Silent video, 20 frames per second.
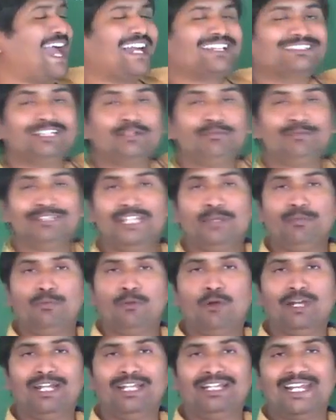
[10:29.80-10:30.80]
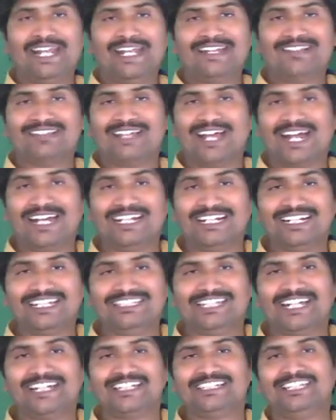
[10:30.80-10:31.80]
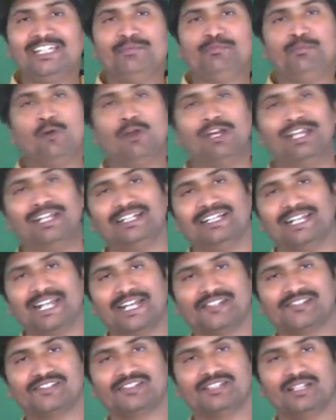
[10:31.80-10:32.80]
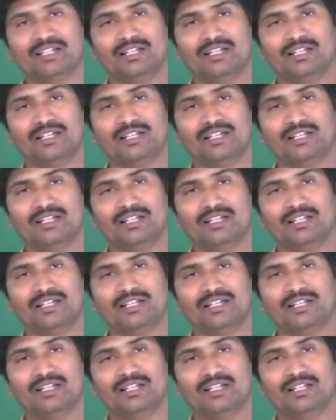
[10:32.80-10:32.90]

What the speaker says: accept the pollen grains and reject the pollen grains.